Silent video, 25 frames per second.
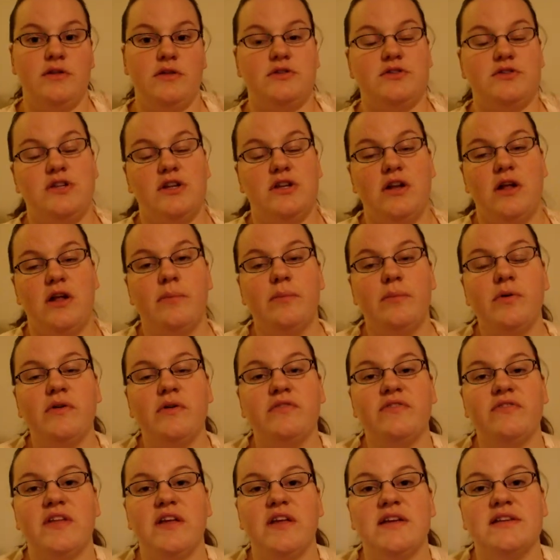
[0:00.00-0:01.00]
There's a number
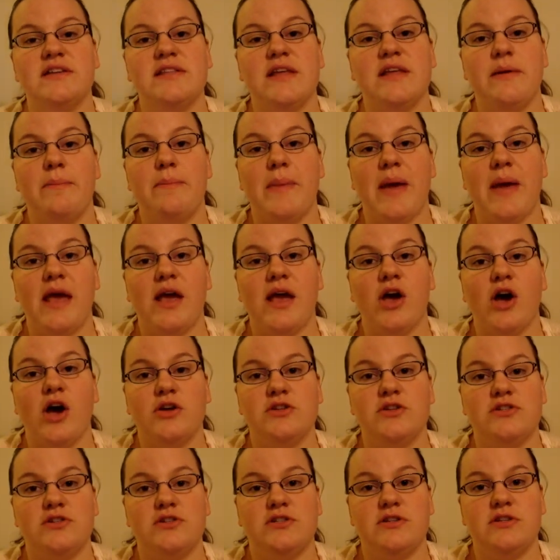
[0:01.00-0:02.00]
of things that may
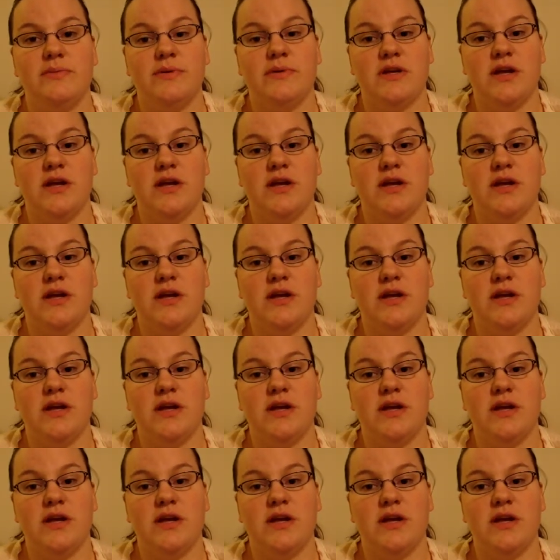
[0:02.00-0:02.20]
cause you to